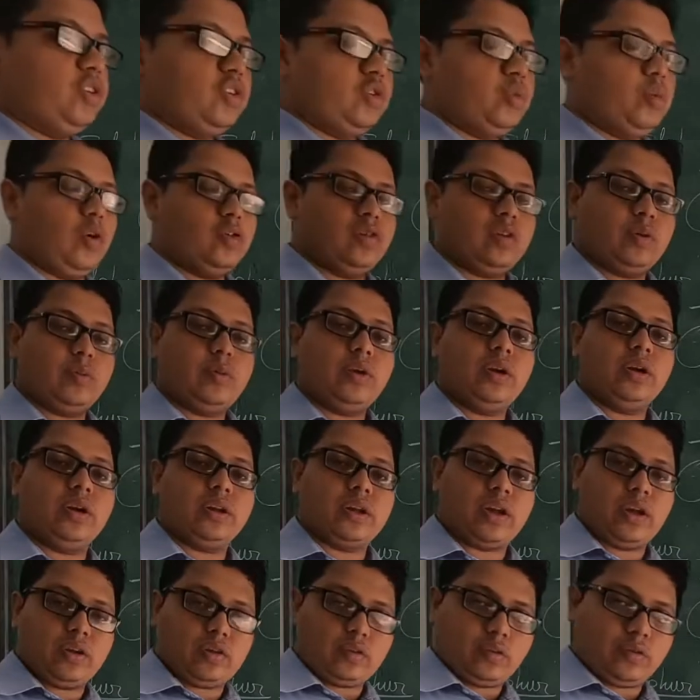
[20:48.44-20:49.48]
is possible
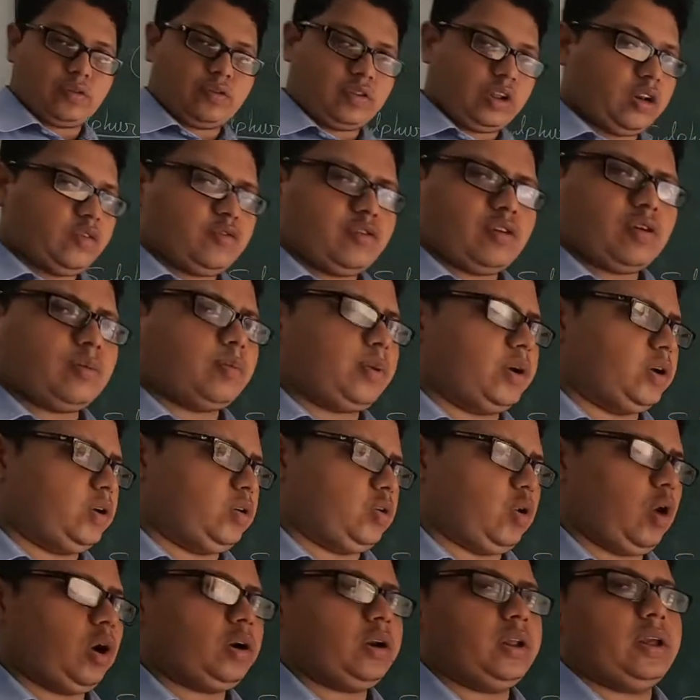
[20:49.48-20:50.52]
in case of sulfur but
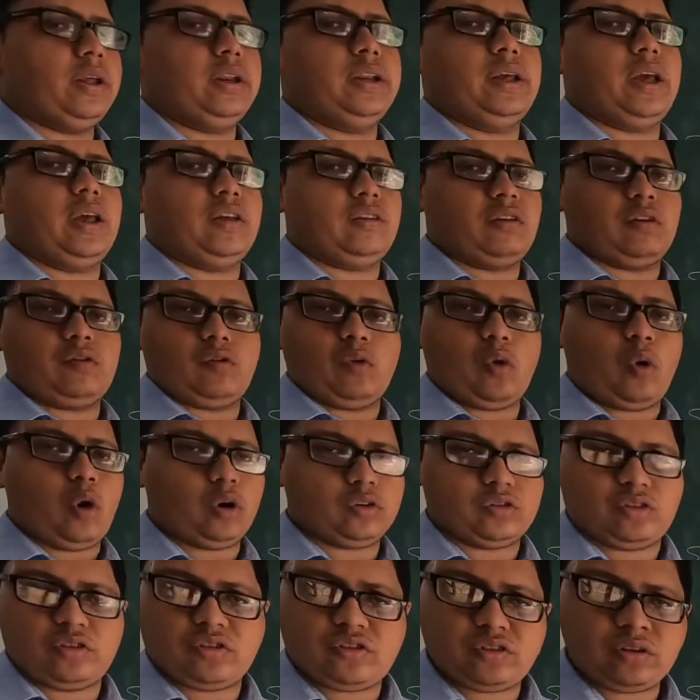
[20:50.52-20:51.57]
not in case of
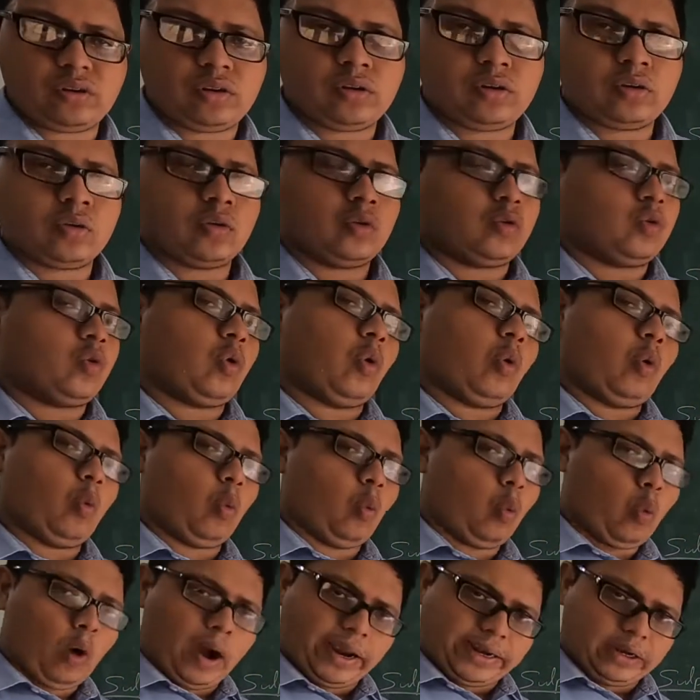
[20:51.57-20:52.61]
oxygen.
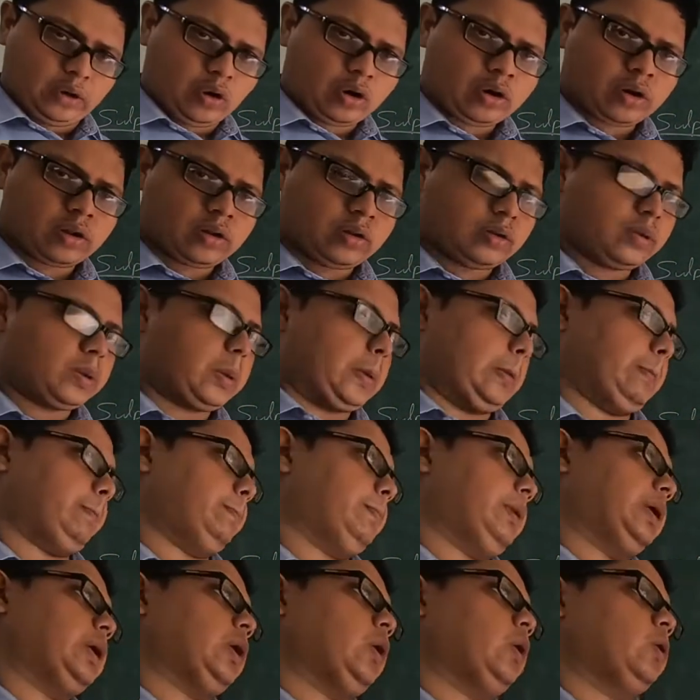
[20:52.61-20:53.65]
Why
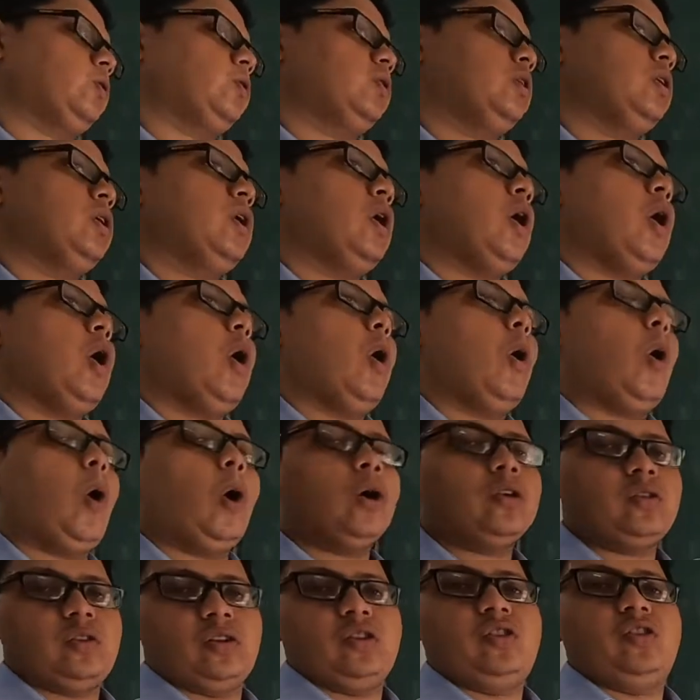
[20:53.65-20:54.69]
not? Because
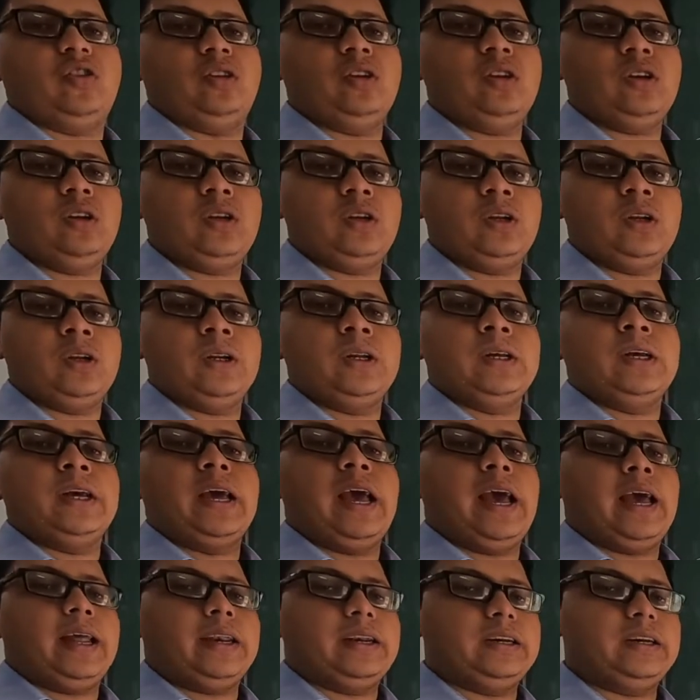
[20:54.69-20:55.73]

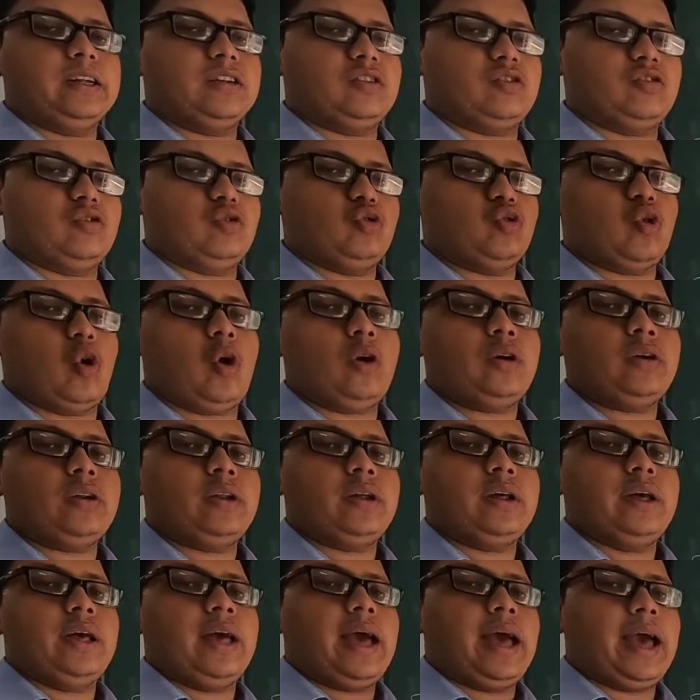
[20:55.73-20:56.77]
oxygen does
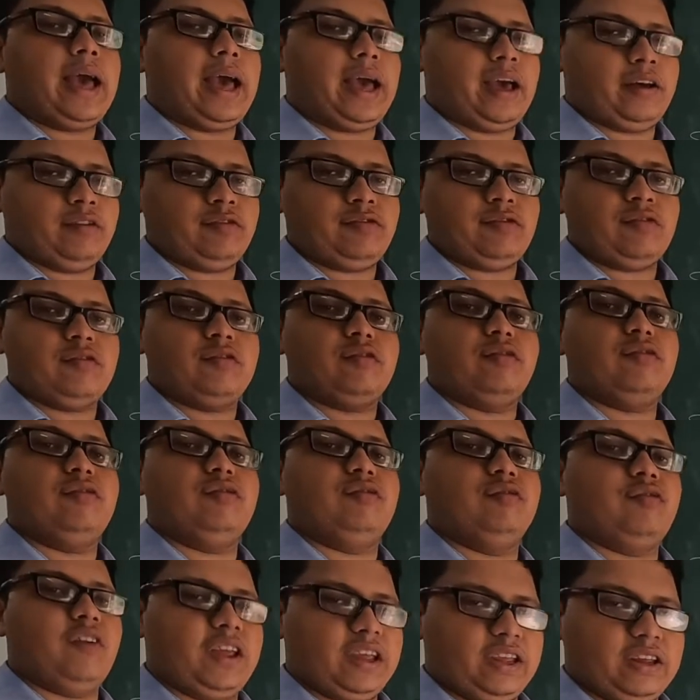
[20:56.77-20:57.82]
not have
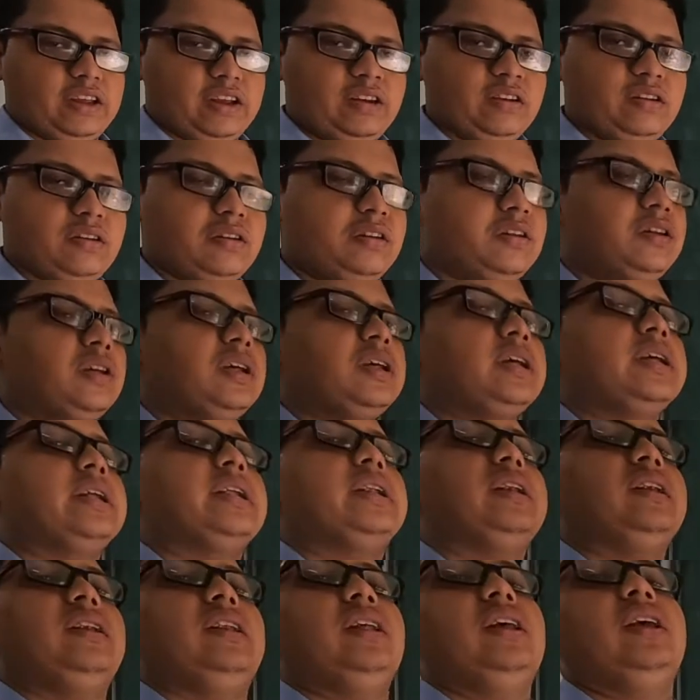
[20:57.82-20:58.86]

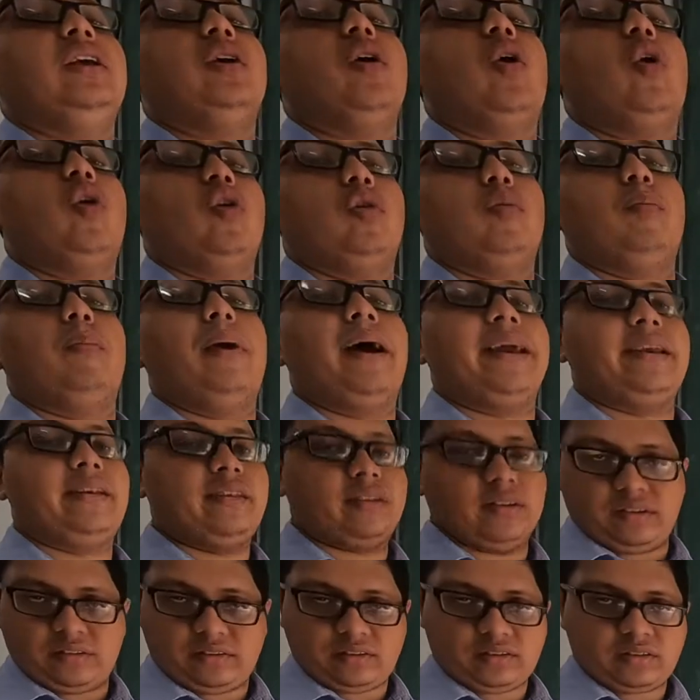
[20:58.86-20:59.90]
vacant d
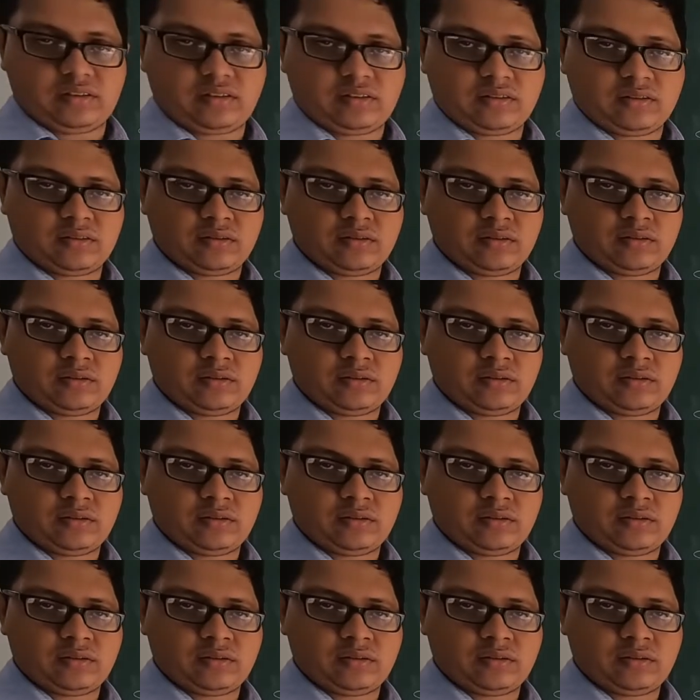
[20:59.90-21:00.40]
orbitals.